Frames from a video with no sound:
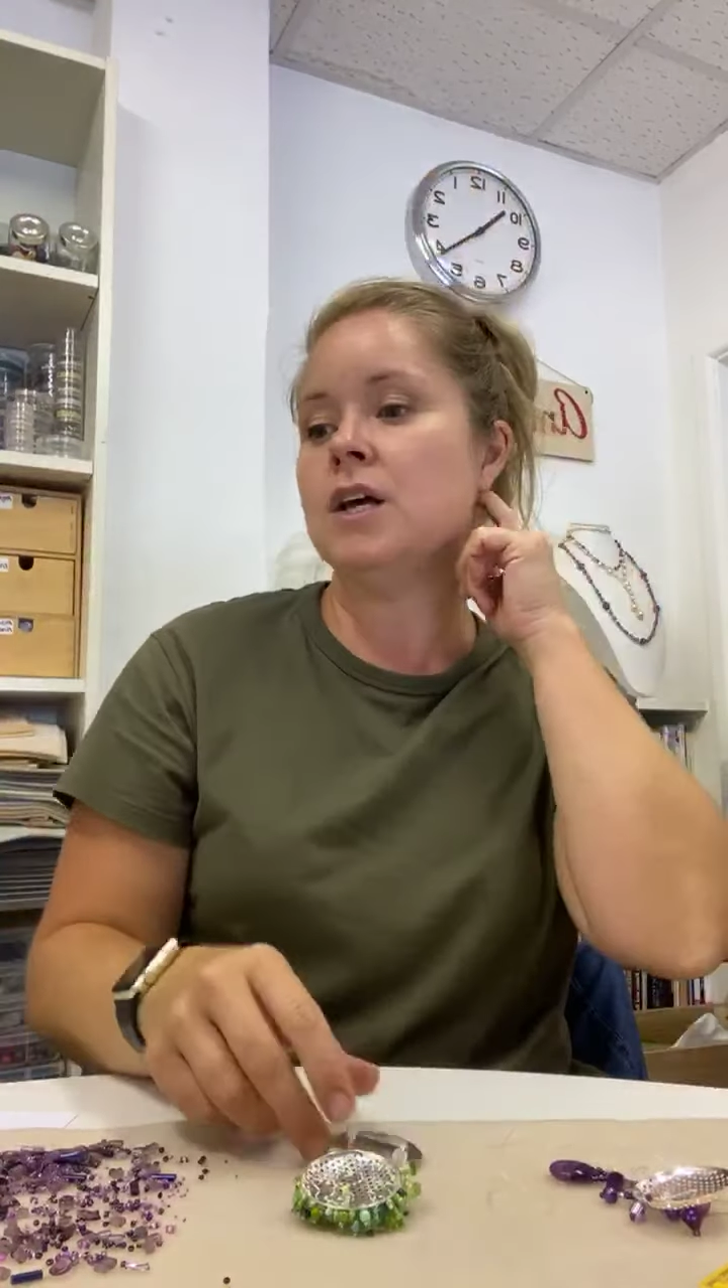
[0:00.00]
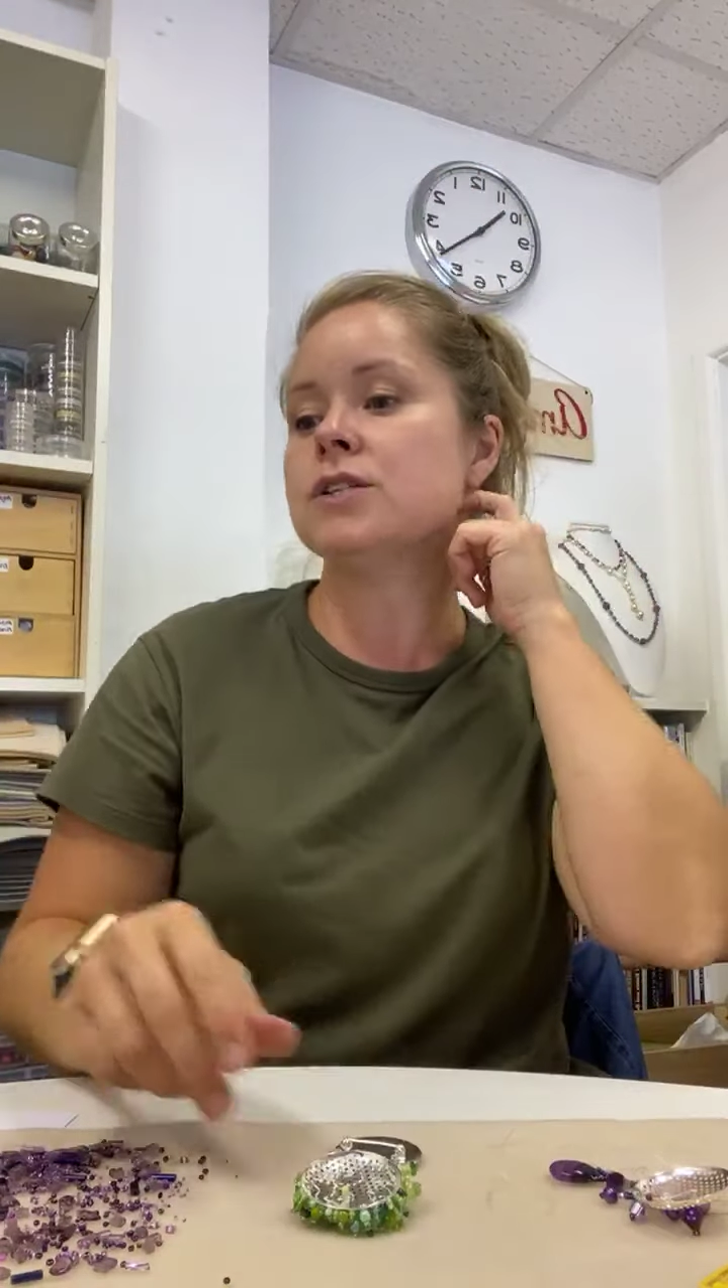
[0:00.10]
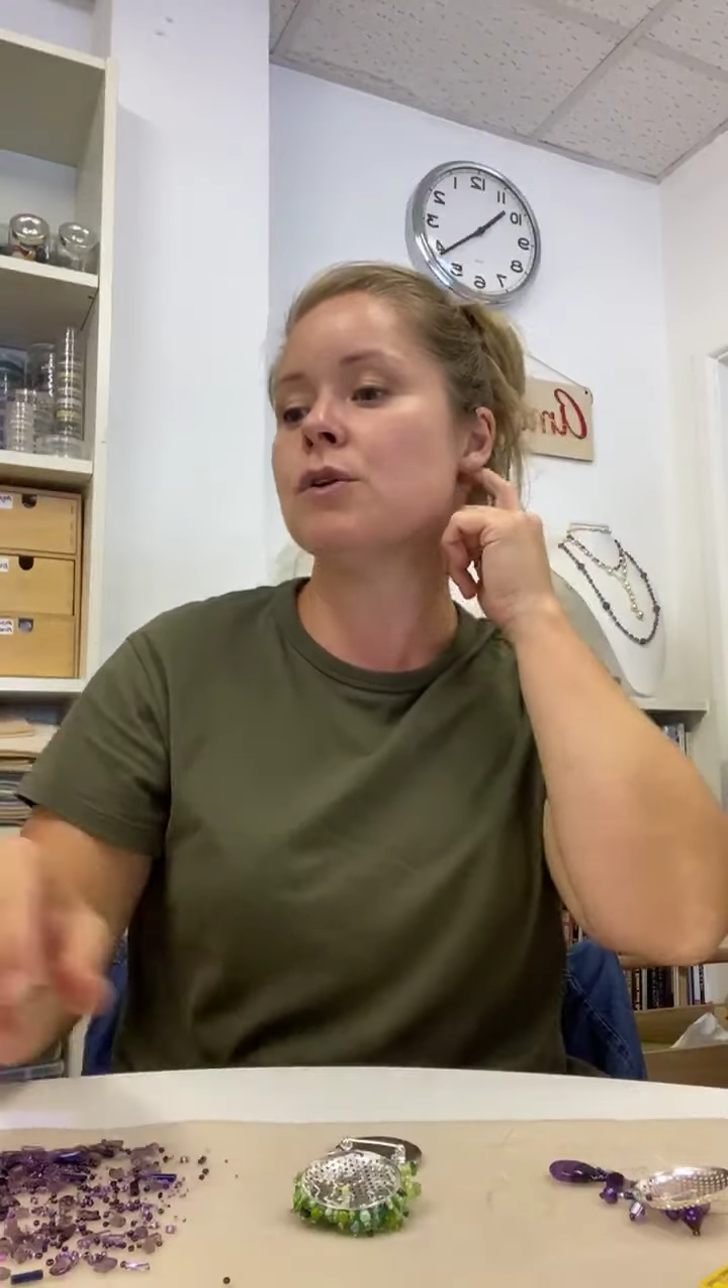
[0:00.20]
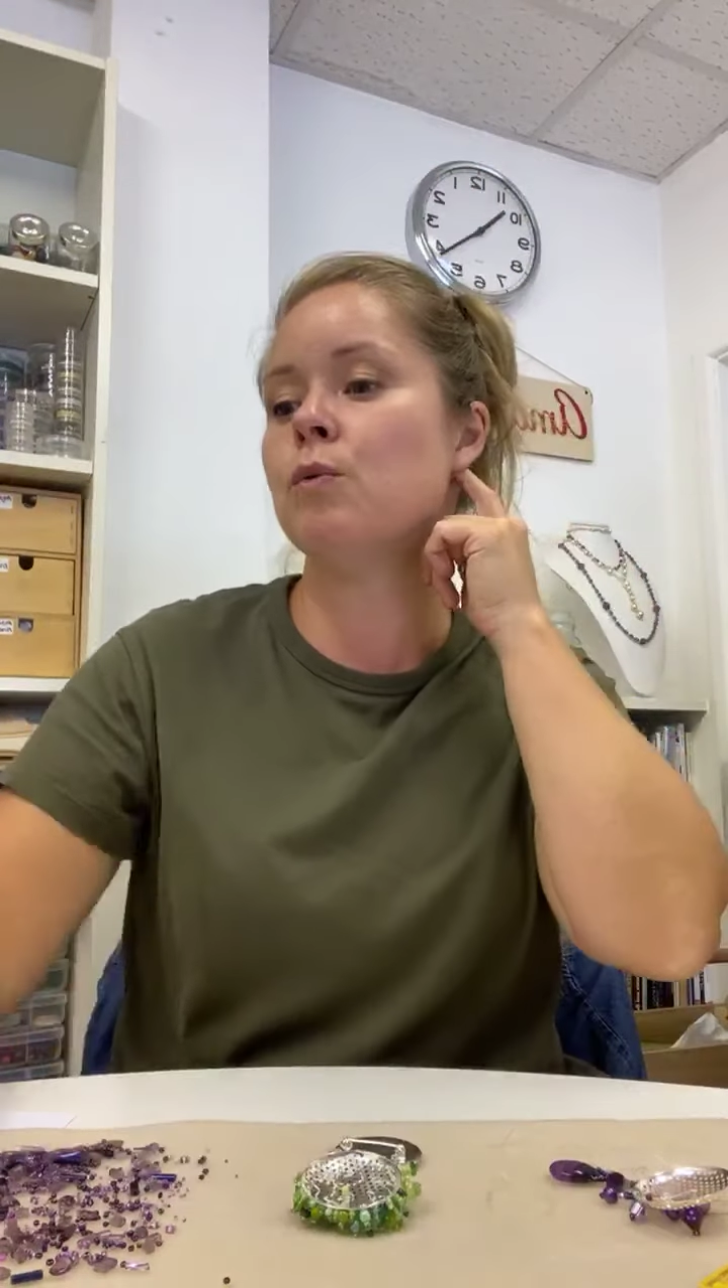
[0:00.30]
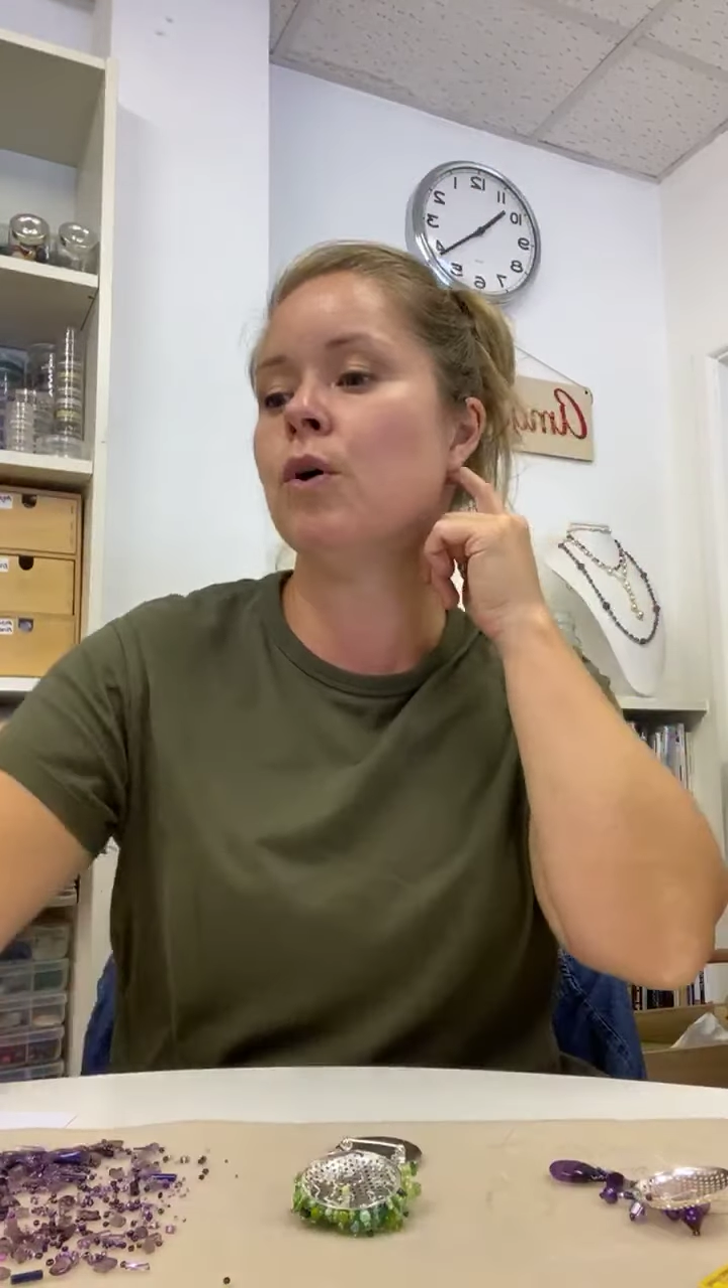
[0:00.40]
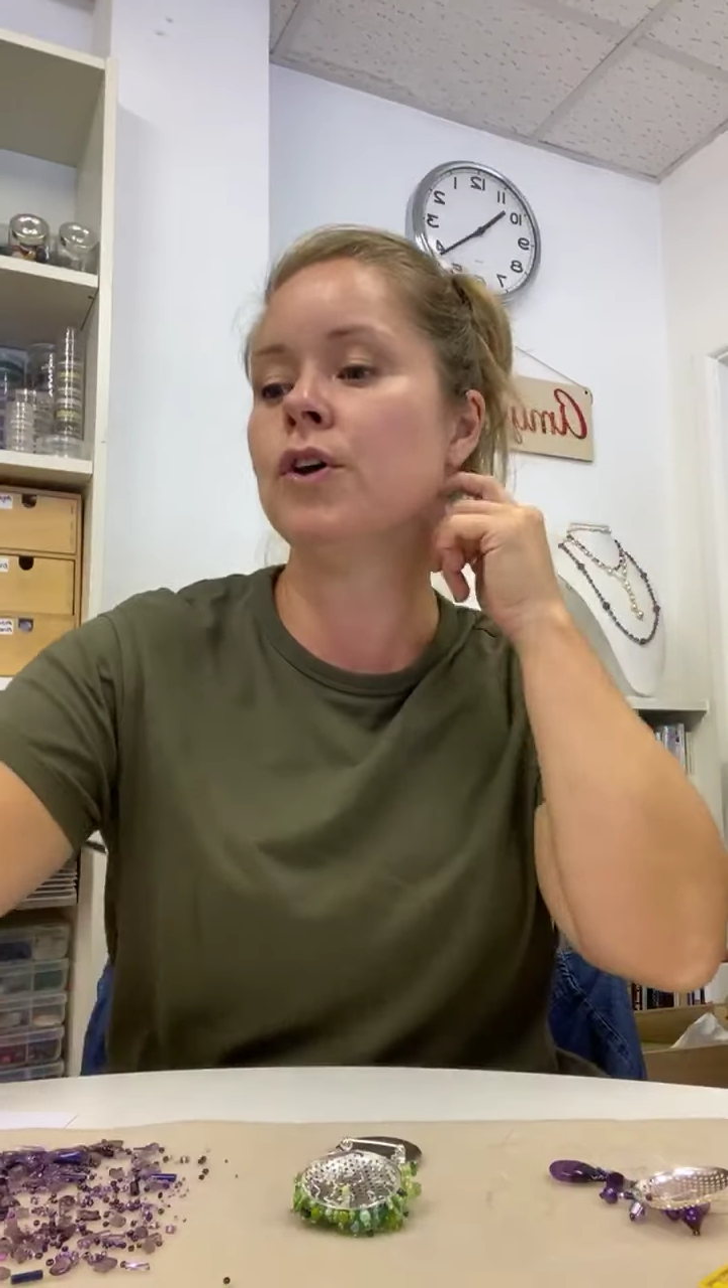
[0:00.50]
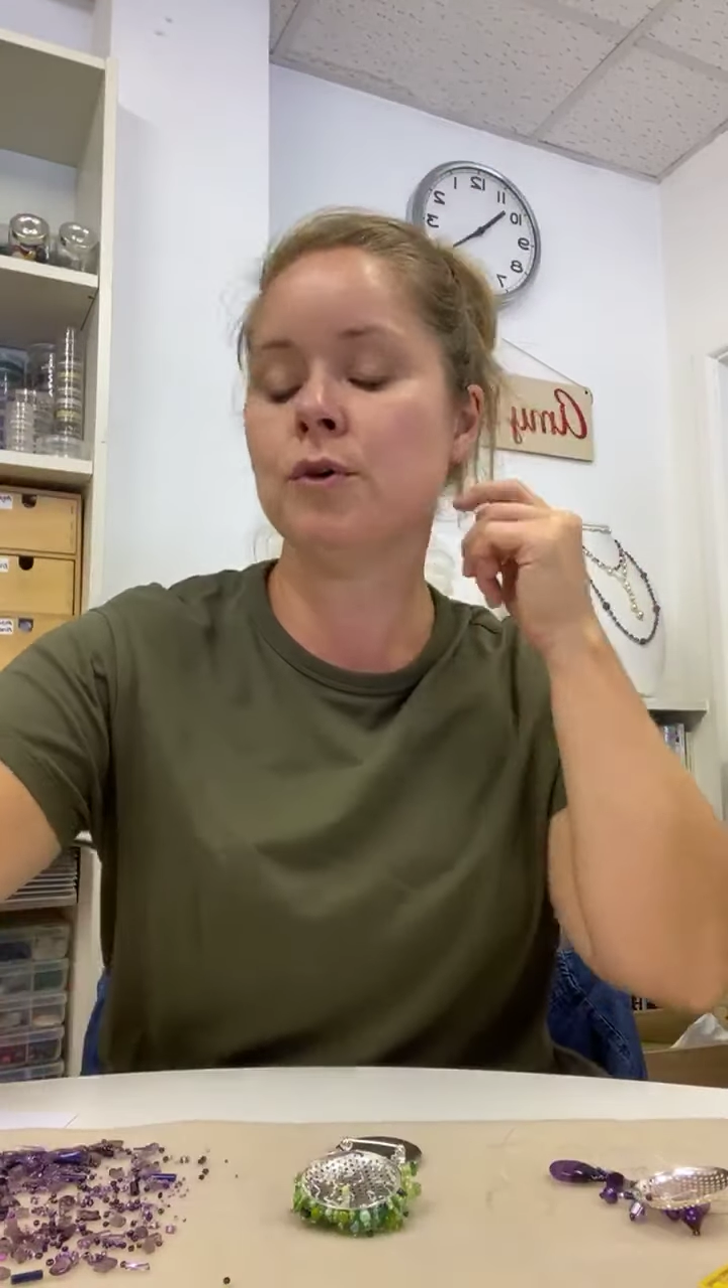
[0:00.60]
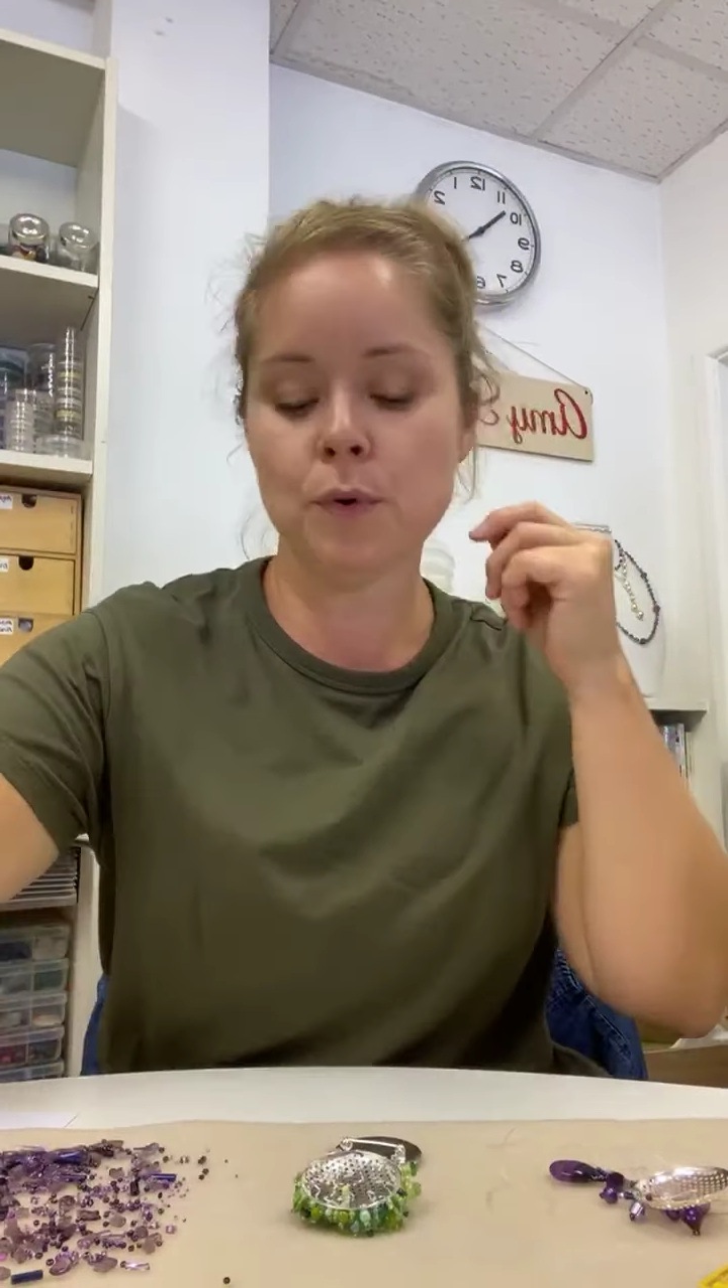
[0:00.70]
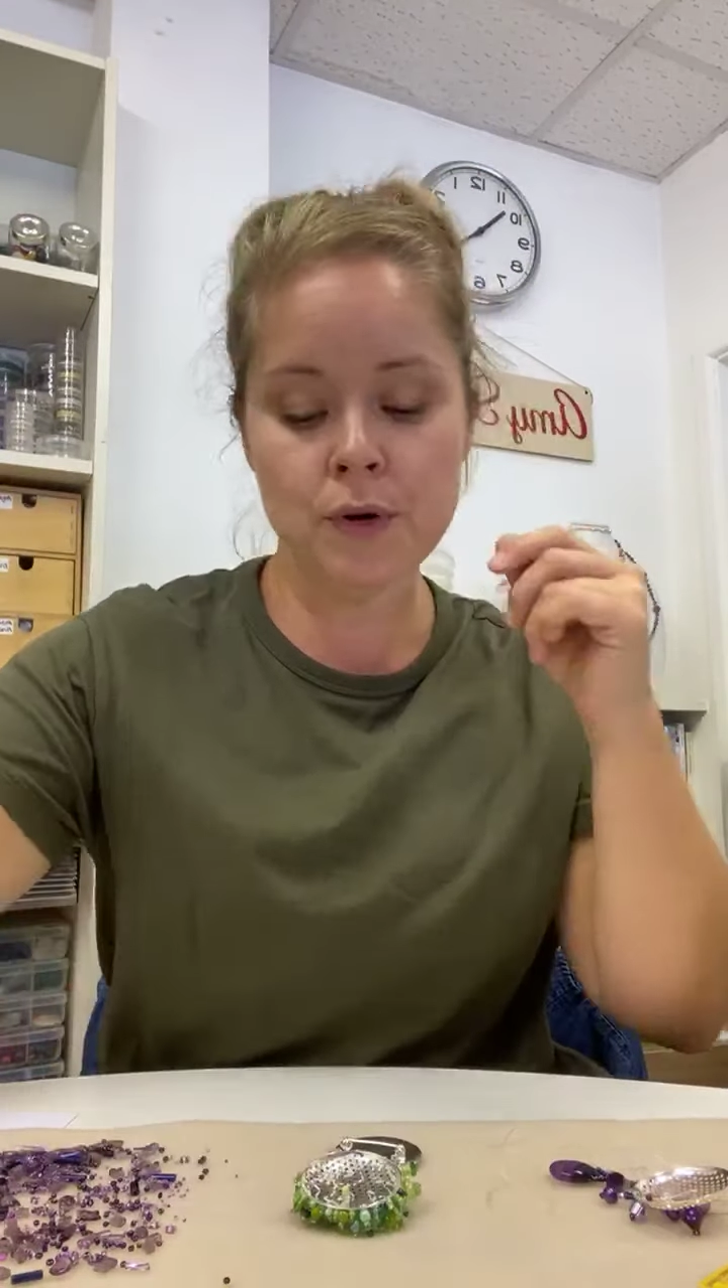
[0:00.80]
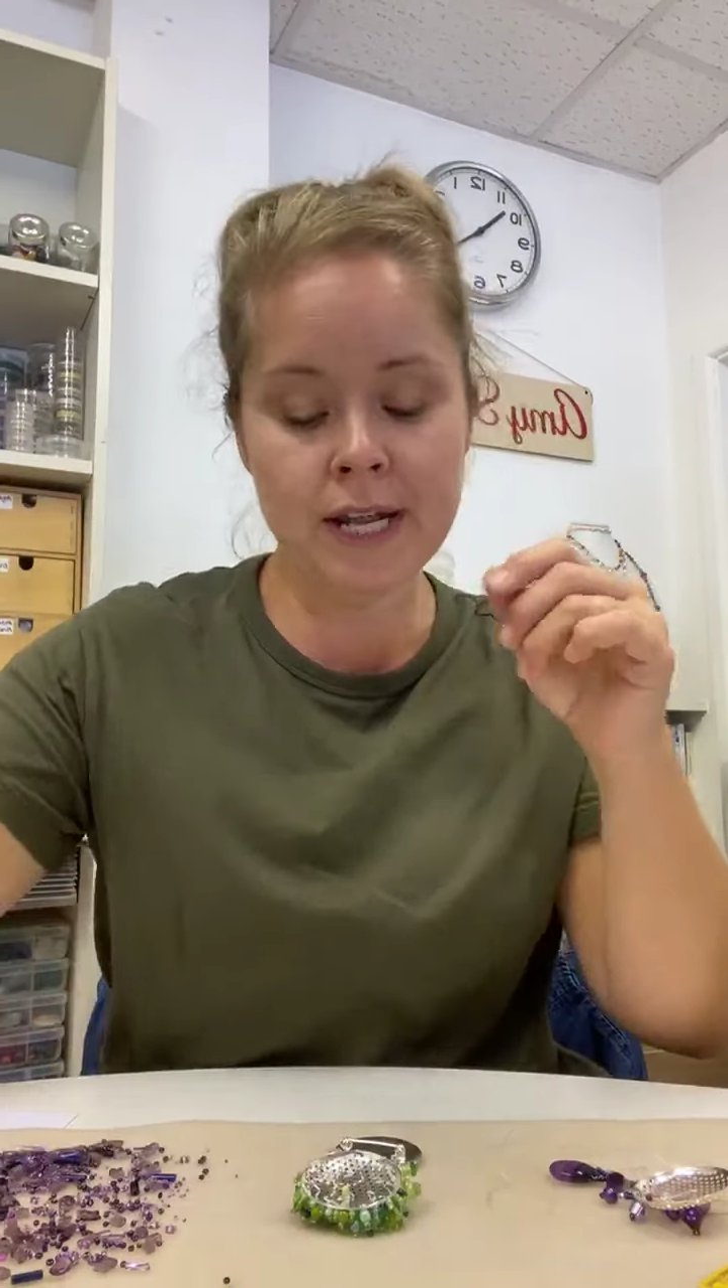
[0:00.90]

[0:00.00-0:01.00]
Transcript: So what you will